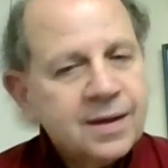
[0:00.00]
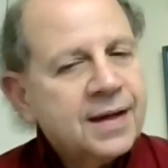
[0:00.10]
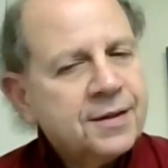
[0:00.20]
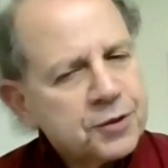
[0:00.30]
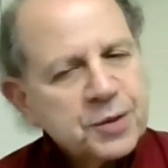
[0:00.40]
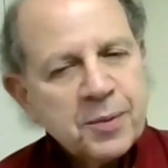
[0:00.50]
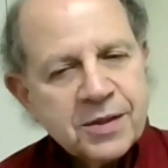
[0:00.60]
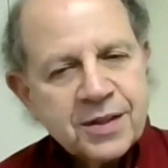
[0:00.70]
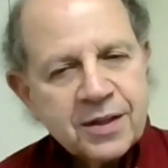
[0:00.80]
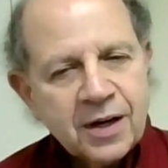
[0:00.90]
And the
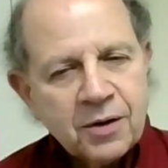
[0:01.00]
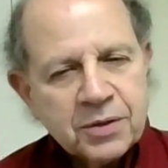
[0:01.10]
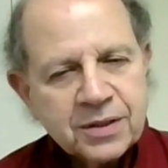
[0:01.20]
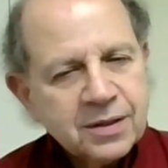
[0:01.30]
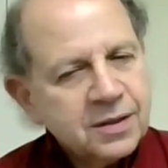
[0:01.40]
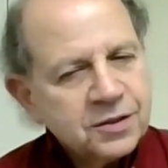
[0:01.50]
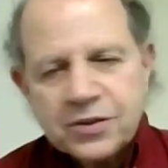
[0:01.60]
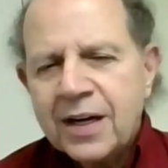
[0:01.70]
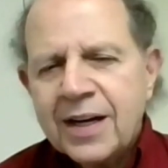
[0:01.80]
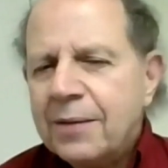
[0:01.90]
response I got was,
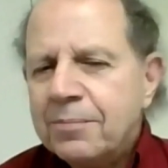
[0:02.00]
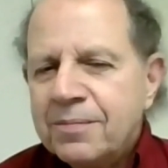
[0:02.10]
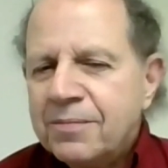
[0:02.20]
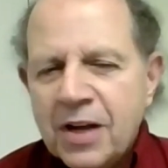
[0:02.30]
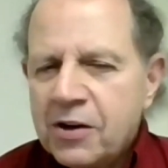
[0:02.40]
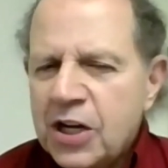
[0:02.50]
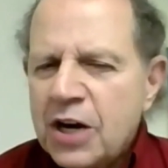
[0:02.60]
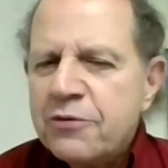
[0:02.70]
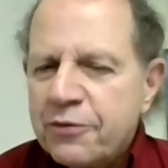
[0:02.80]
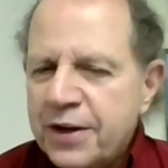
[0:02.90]
"Chuck, I'm not going to
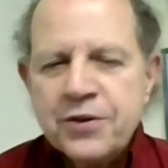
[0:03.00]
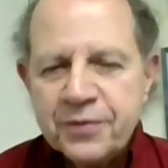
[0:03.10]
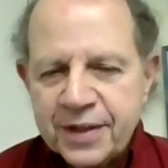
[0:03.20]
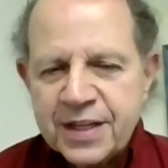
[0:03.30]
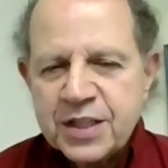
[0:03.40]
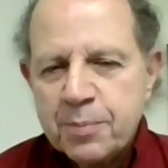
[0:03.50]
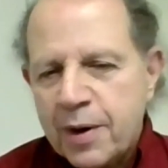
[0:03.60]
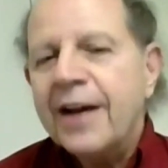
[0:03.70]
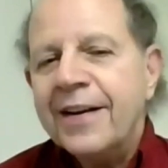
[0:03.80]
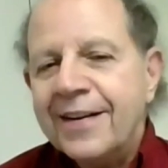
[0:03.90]
unfriend you for this,
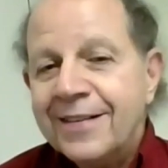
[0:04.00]
but